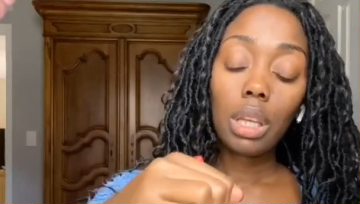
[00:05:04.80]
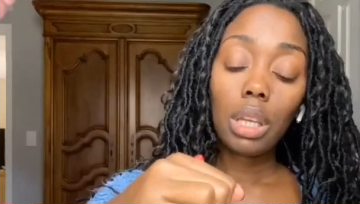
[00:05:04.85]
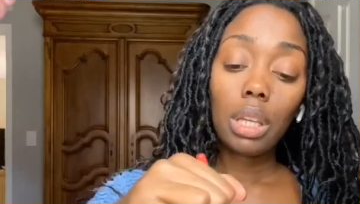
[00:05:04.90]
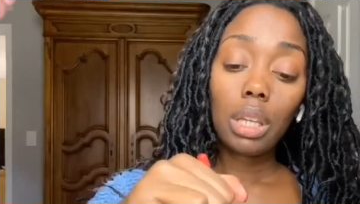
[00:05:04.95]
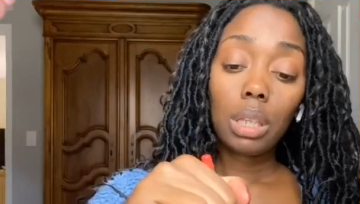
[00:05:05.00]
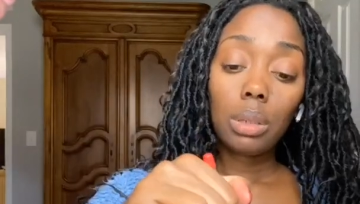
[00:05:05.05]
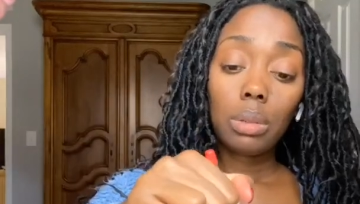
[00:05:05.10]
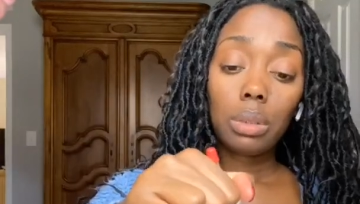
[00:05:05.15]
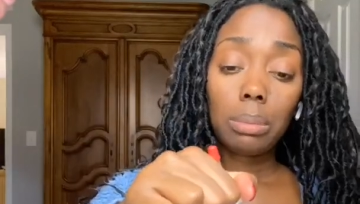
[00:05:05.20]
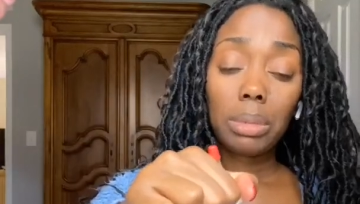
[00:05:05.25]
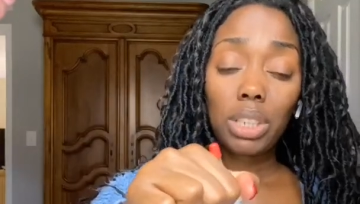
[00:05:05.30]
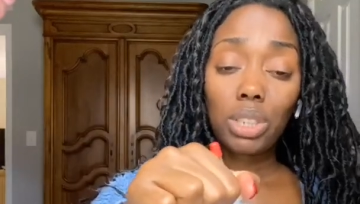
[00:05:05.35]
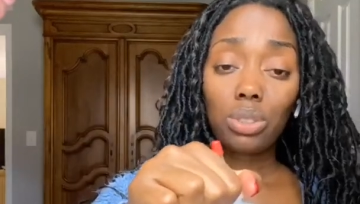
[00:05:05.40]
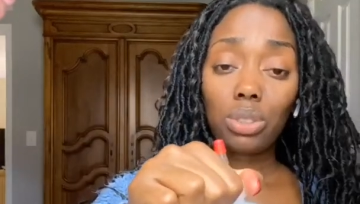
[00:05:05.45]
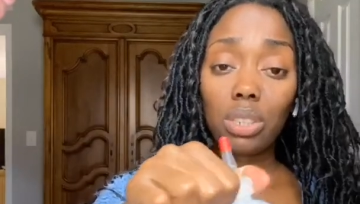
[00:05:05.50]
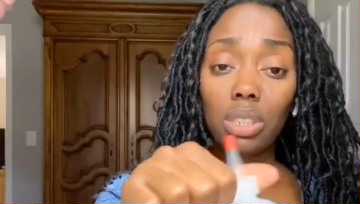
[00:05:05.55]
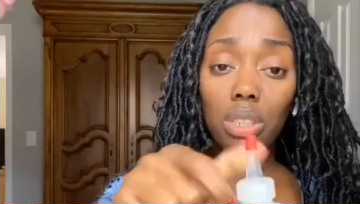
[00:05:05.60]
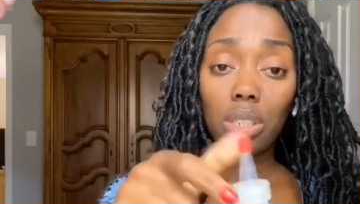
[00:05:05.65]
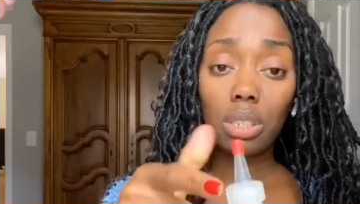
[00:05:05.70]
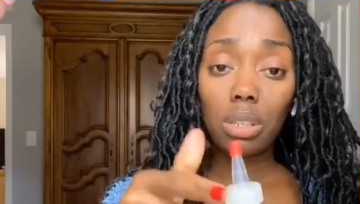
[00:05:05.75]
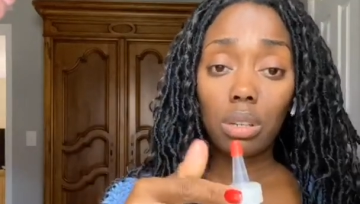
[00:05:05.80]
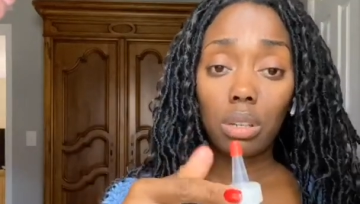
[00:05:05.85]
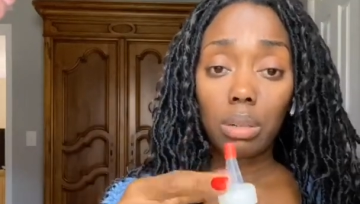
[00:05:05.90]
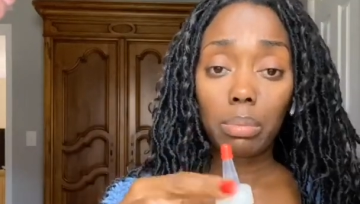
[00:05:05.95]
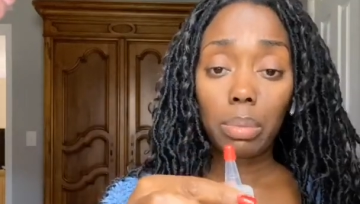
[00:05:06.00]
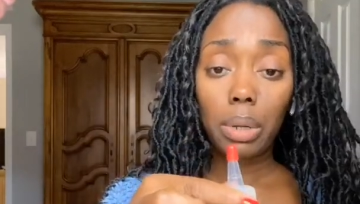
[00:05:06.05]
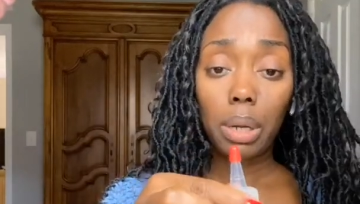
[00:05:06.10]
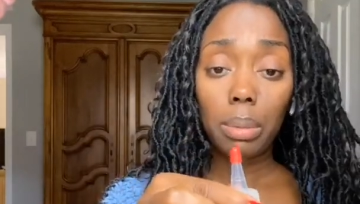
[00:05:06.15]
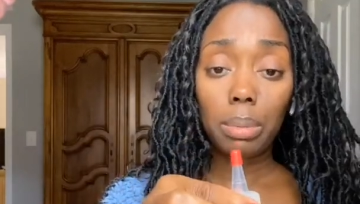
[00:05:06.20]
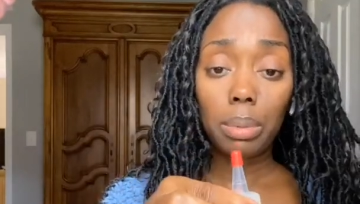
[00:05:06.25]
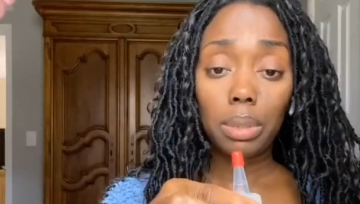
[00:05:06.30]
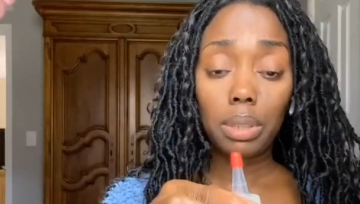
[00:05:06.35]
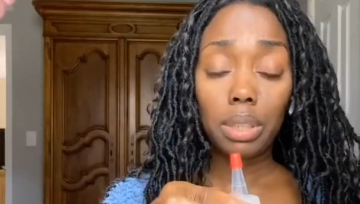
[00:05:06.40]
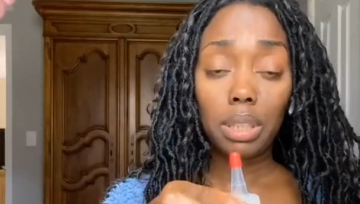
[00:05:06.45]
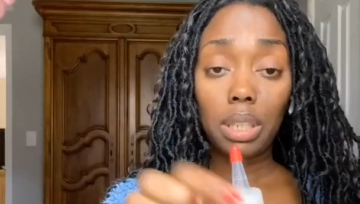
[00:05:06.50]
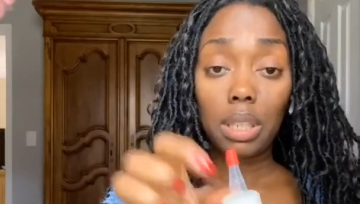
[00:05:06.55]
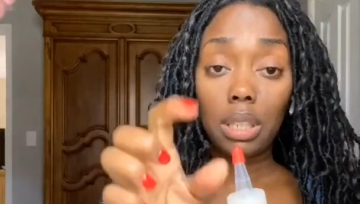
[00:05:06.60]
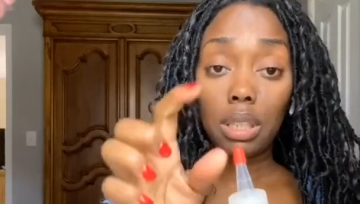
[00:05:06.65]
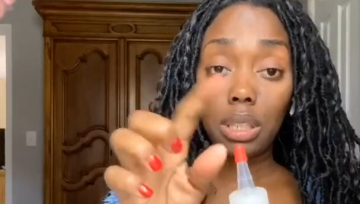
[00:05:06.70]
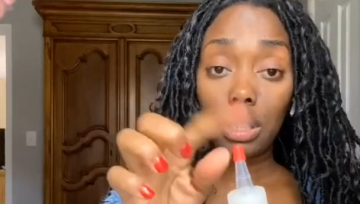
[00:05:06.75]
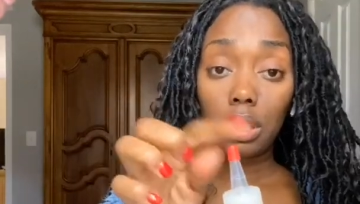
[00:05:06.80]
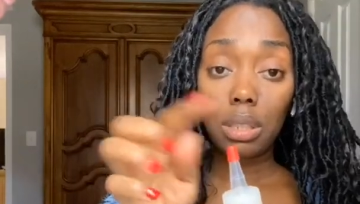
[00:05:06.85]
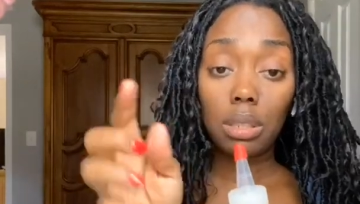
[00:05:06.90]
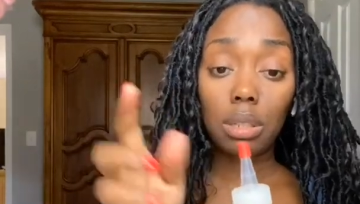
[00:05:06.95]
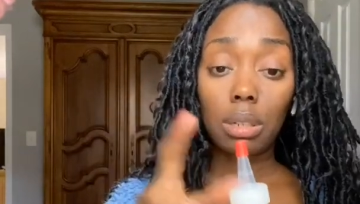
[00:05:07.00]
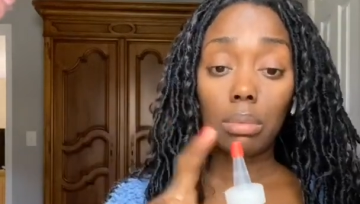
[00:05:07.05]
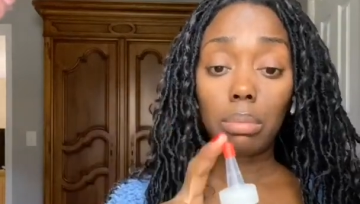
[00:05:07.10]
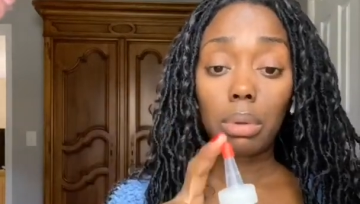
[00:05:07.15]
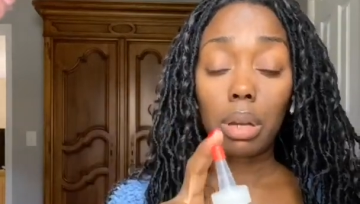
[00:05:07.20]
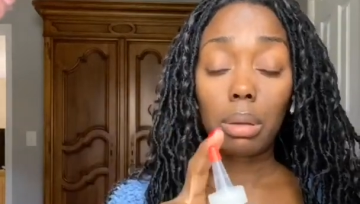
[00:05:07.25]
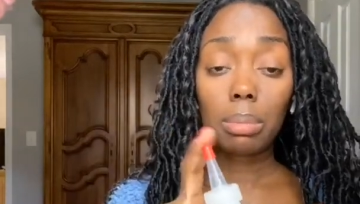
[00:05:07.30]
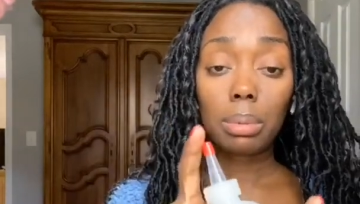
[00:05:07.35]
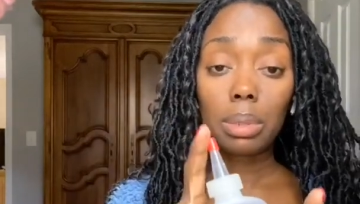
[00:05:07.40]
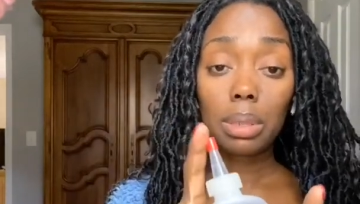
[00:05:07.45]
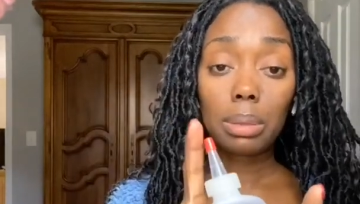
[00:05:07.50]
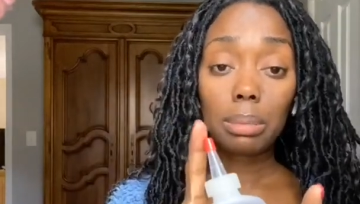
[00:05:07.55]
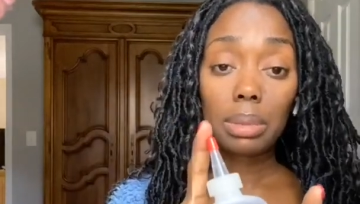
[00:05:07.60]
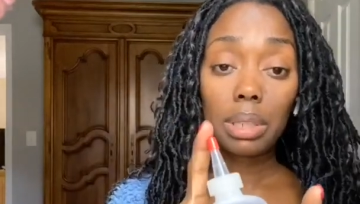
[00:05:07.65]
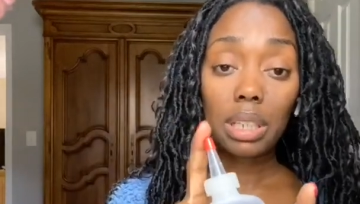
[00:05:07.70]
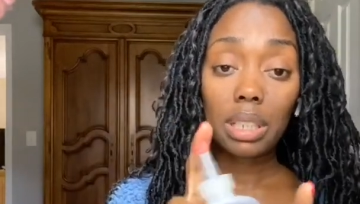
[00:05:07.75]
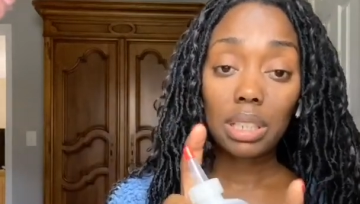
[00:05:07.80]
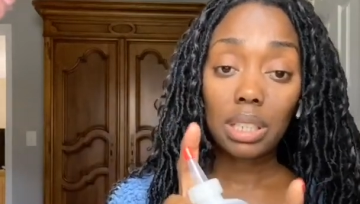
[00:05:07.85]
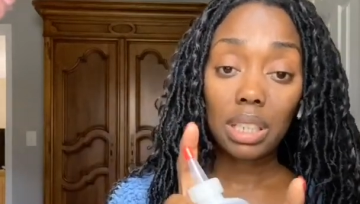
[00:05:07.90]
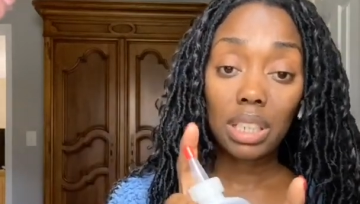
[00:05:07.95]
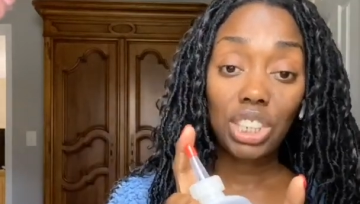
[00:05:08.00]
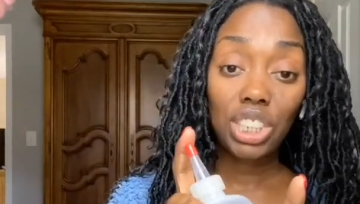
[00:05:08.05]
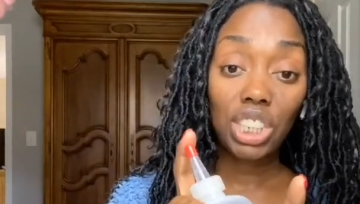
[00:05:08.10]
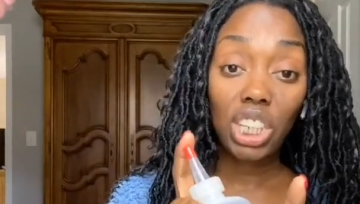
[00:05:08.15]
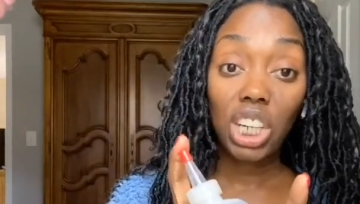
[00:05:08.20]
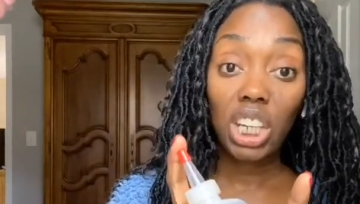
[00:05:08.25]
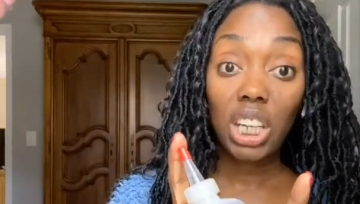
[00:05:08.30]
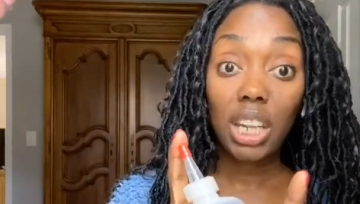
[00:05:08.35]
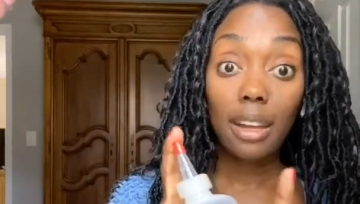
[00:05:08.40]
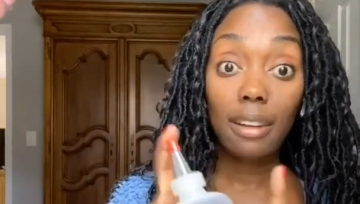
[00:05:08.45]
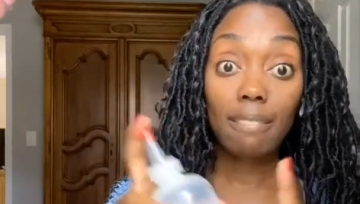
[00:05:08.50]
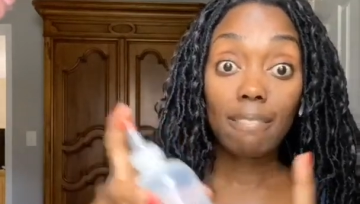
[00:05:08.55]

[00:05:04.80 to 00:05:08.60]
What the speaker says: But make sure this is on properly and this is on properly, because I shake it